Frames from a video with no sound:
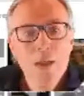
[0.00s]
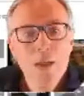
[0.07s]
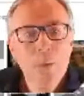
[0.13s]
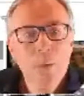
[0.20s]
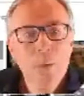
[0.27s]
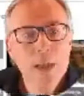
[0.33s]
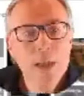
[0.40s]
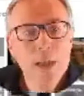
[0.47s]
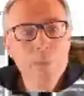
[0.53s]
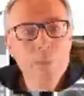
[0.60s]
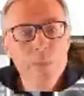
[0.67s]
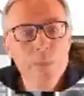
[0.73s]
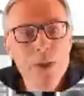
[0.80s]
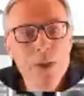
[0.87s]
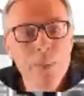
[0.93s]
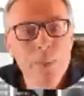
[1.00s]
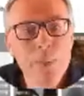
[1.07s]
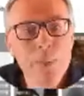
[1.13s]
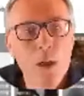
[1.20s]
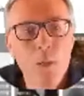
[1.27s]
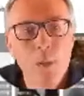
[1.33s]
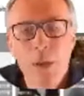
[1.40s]
with is
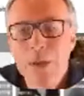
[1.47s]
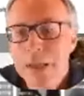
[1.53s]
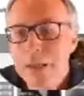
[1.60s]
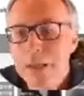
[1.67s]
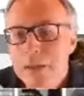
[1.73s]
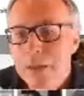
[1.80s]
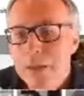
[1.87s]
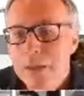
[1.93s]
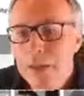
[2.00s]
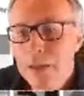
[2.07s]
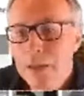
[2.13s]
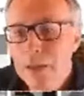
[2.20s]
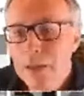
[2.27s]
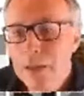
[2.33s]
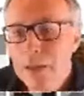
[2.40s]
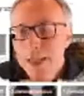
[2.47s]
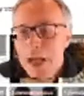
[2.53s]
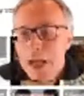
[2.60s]
trying to come up with a way